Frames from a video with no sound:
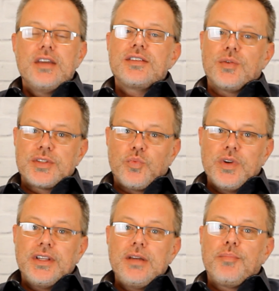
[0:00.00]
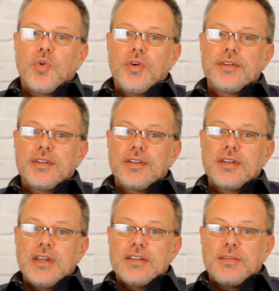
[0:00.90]
So it's really important
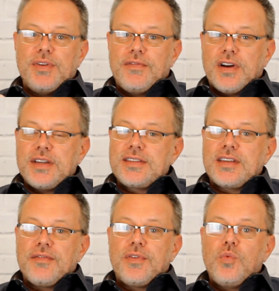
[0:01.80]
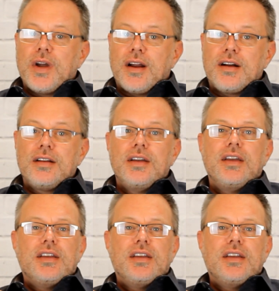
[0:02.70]
to be very self-aware,